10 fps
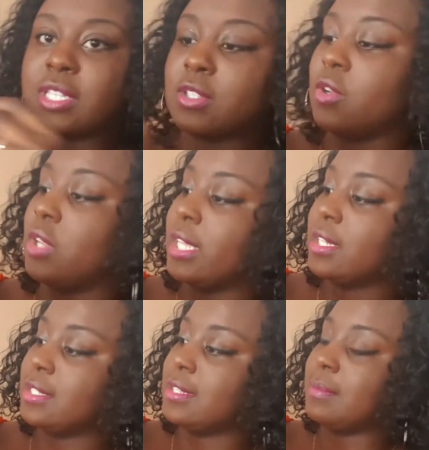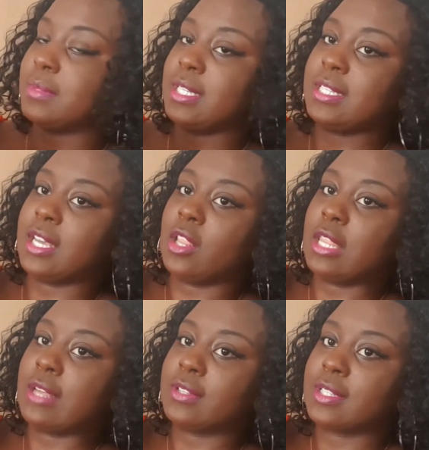It's got like a zip detail
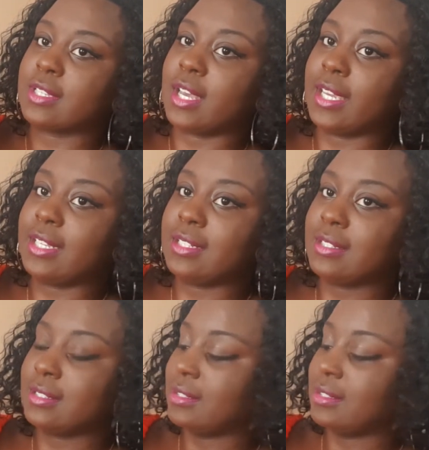down the side,